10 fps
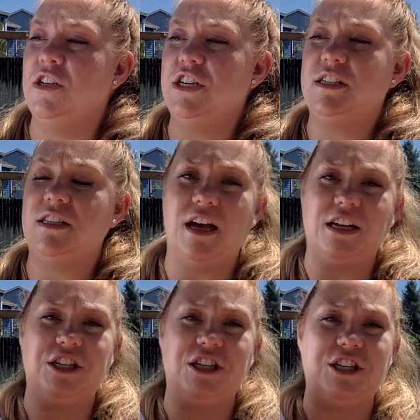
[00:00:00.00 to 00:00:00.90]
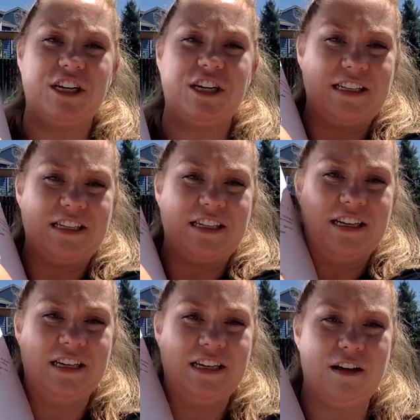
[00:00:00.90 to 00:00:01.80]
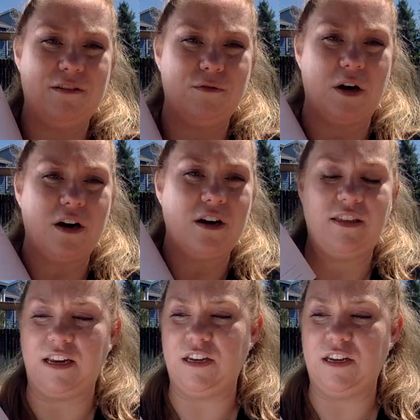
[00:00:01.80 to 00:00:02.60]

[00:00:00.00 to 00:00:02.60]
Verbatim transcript: just a sheet of work they